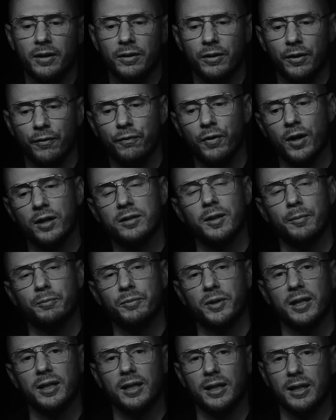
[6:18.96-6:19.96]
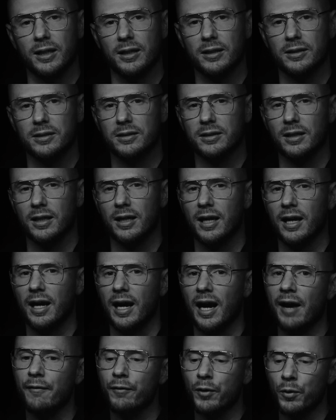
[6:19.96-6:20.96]
the fucked up thing is
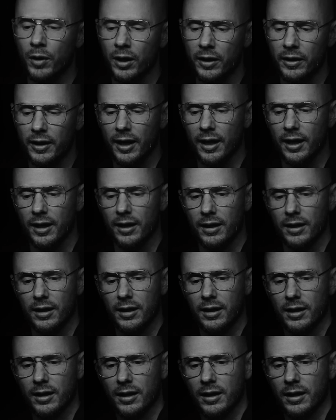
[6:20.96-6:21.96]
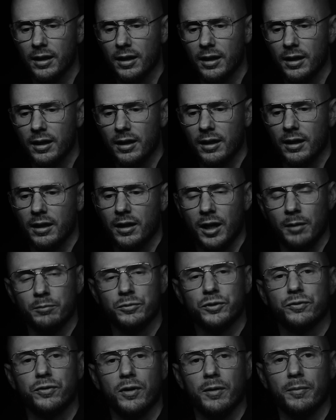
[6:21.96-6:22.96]
everyone that
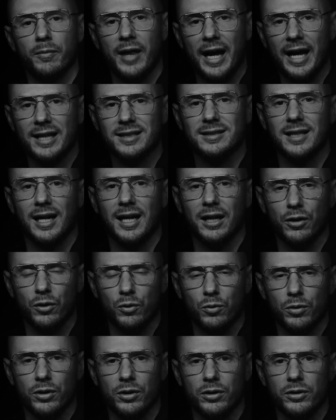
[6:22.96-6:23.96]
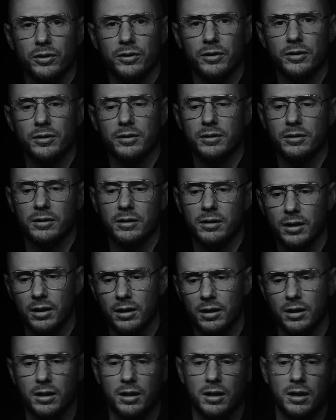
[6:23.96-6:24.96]
comes from that side of the world
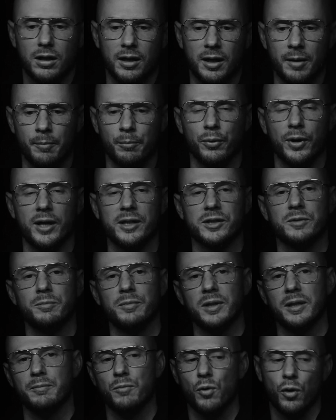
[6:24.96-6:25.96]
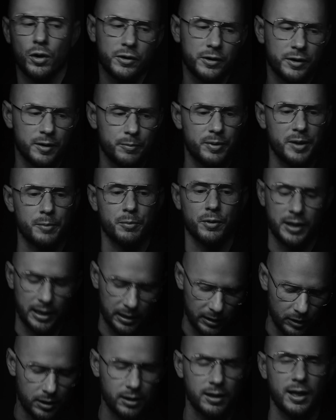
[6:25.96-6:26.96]
embraced me more than the people that
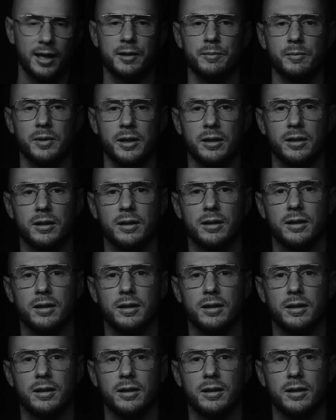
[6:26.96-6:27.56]
look like me.